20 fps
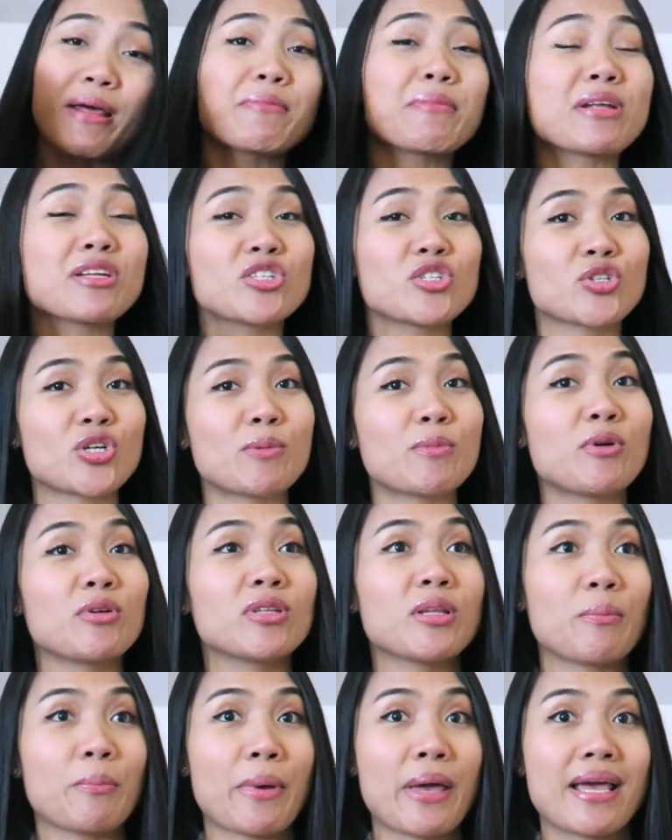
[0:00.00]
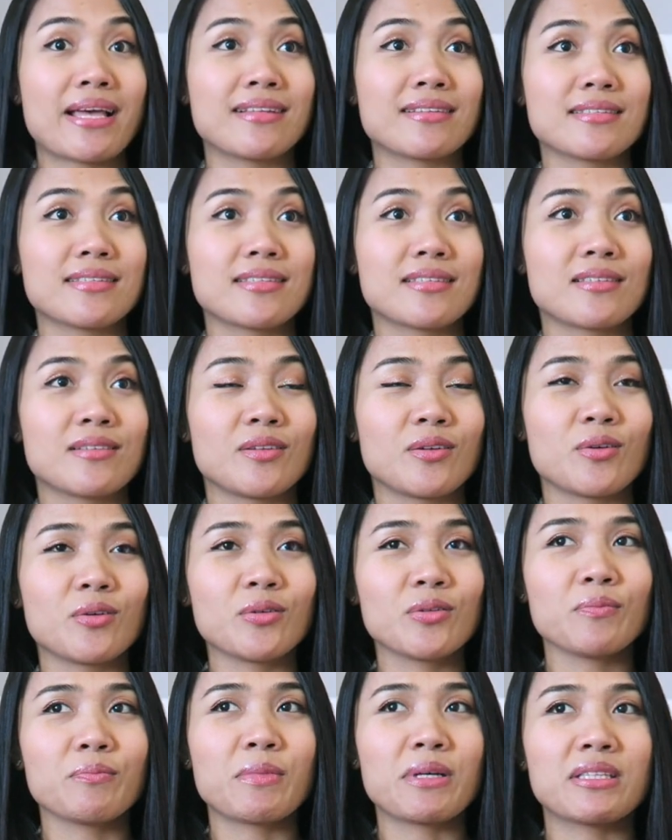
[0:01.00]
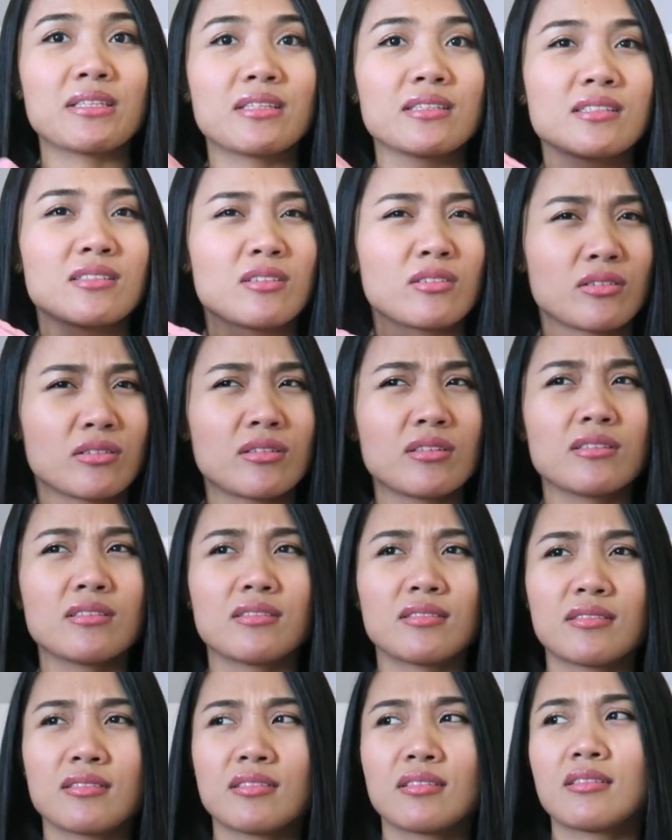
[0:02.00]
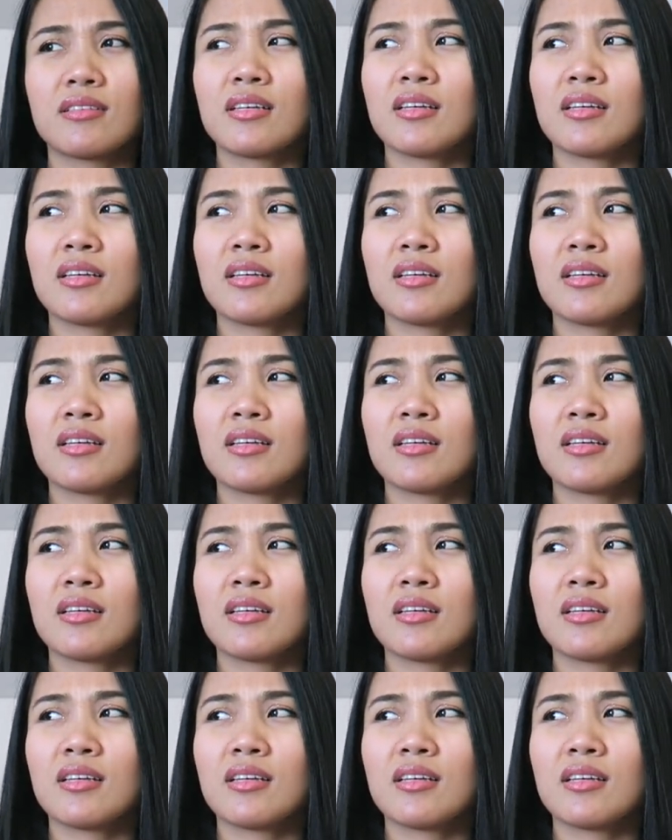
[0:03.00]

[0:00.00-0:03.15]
I'm not sure about the pants, you know, but the skirts,